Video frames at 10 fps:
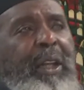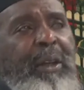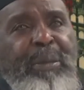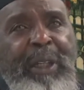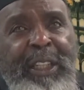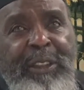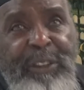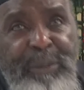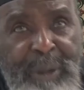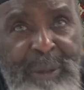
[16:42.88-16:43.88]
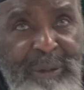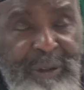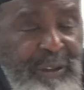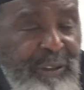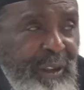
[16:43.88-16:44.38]
or blemish.
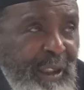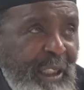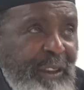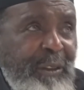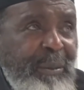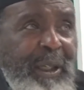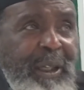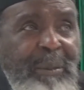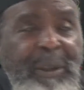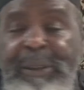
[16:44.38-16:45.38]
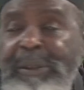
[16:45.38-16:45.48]
That's Elijah Muhammad.